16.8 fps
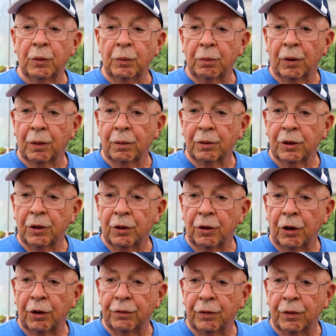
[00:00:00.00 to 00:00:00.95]
We probably get
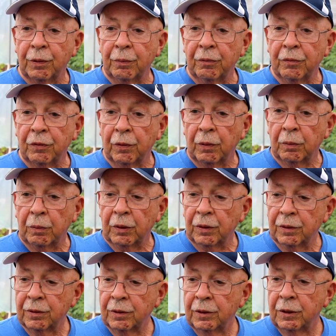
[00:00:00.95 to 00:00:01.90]
enough of them from
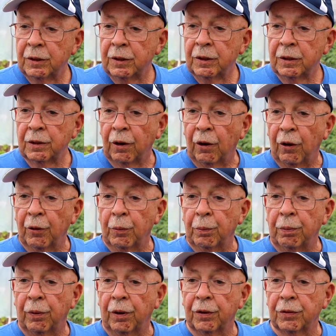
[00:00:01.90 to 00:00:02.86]
all the
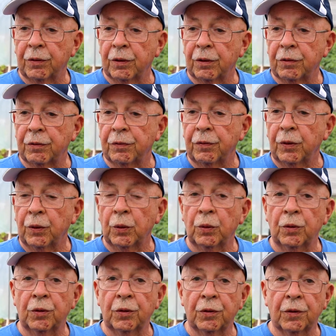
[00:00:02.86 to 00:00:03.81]
processed
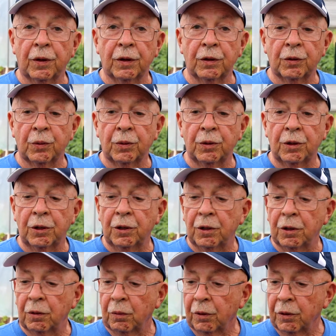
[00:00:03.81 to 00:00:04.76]
foods and things we eat
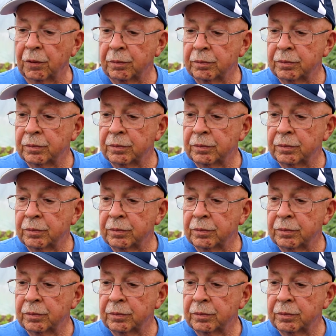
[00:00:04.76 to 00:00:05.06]
anyway.